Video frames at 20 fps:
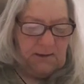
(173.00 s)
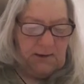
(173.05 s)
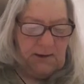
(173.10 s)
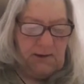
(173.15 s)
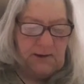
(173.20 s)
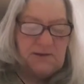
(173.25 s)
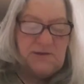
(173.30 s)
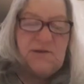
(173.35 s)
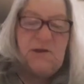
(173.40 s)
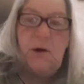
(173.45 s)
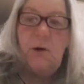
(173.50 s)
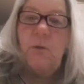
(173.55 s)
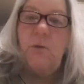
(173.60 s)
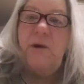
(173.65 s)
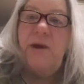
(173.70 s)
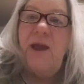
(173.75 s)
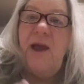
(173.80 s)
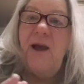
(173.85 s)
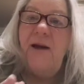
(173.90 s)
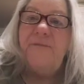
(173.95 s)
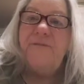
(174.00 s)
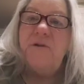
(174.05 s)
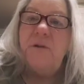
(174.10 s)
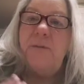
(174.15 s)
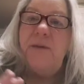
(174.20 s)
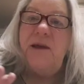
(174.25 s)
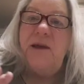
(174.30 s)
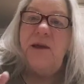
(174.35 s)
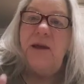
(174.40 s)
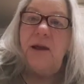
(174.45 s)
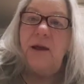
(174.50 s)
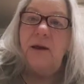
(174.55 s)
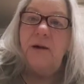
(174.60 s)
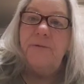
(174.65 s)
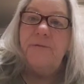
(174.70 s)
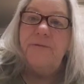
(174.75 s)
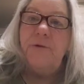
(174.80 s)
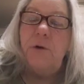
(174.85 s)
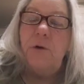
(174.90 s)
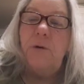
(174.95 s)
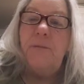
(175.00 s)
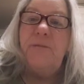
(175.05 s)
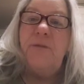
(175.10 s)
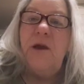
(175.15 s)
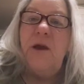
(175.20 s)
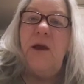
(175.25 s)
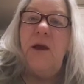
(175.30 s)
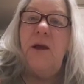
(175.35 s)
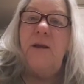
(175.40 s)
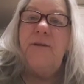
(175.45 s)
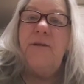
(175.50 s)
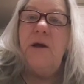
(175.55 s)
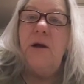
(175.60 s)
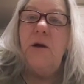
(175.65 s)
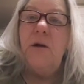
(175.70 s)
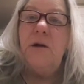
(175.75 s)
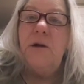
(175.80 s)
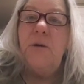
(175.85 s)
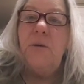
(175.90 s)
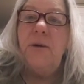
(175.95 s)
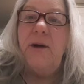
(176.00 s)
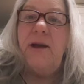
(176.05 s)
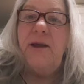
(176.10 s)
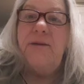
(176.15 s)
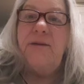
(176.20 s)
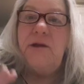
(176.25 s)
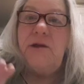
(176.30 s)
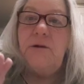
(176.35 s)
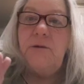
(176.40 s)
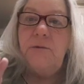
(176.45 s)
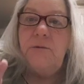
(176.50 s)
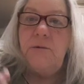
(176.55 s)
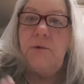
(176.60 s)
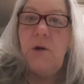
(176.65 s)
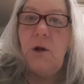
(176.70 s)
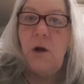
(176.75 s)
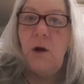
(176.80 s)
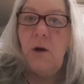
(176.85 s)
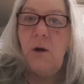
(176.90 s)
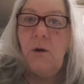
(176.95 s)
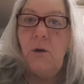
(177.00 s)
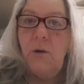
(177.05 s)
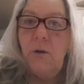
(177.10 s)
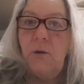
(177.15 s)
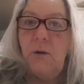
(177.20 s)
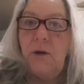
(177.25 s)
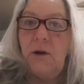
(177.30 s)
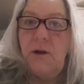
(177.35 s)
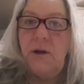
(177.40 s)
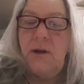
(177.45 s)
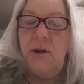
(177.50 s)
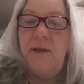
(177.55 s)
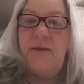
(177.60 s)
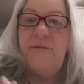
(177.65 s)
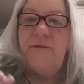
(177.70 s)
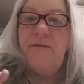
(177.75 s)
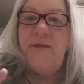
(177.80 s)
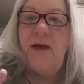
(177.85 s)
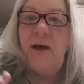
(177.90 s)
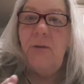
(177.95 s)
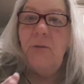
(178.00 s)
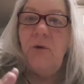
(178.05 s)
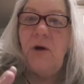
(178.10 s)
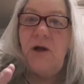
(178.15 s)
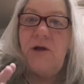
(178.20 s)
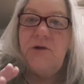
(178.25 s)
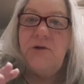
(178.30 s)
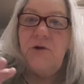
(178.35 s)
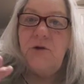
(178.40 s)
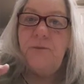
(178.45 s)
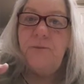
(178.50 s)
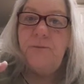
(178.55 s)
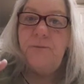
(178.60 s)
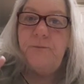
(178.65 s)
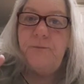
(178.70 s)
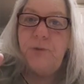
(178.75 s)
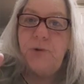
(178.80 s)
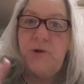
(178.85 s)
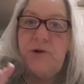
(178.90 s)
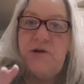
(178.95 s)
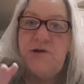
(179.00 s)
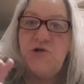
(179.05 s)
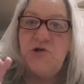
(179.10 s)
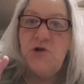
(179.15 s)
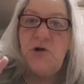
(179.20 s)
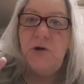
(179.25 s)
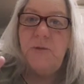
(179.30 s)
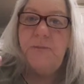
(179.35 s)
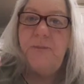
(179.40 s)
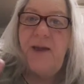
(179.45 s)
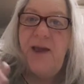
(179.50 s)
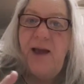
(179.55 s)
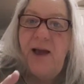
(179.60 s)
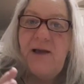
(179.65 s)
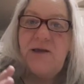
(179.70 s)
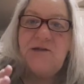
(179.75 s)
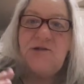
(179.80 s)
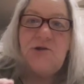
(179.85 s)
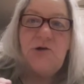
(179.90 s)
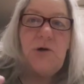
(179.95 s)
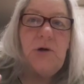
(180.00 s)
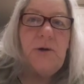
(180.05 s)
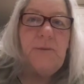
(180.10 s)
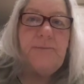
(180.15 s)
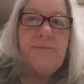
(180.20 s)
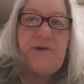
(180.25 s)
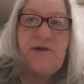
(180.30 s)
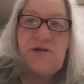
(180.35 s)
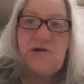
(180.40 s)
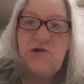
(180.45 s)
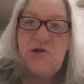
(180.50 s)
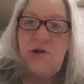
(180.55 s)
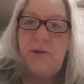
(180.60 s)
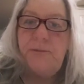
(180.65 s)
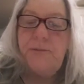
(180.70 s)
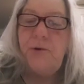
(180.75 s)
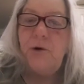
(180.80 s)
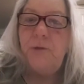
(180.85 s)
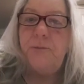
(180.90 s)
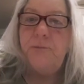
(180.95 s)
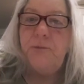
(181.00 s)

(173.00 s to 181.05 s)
And so we have to be careful. And the only way that you know that what your preacher or pastor or bishop or